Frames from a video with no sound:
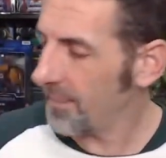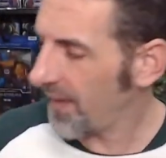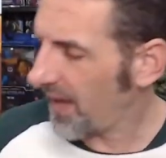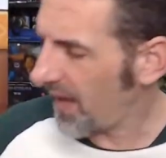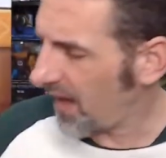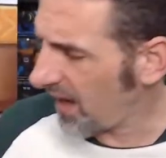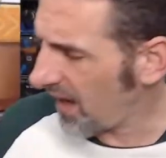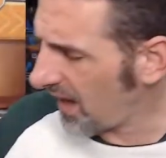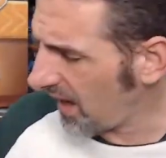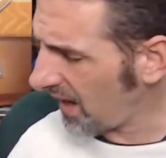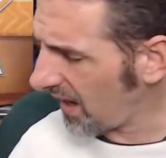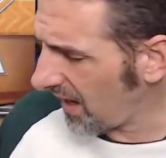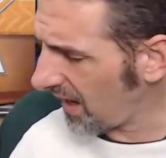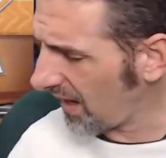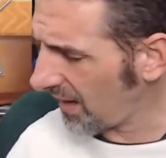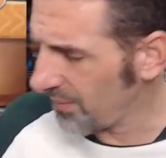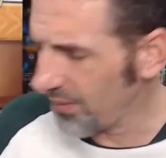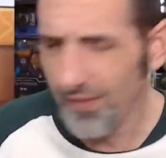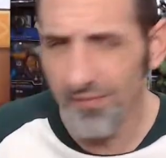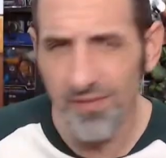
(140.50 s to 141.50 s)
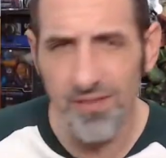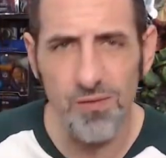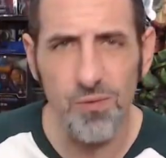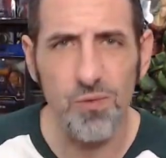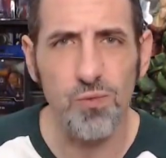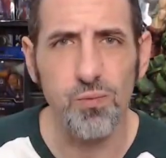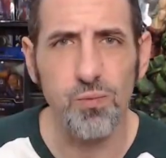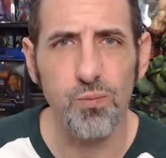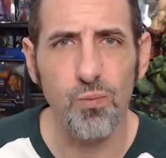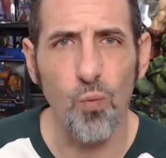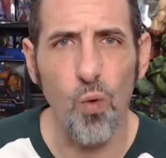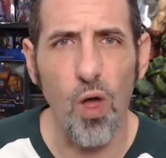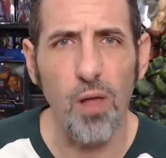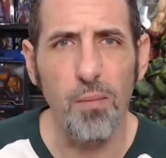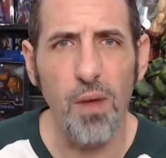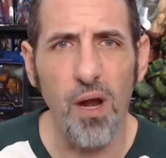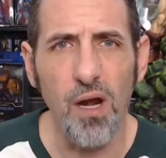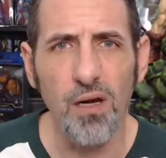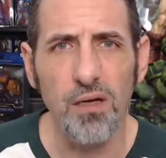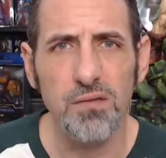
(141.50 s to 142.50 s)
I believe this was
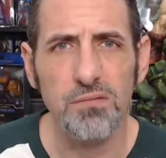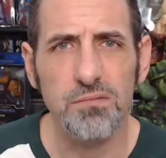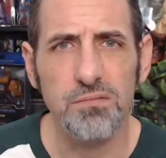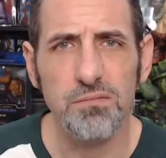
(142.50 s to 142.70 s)
Walmart.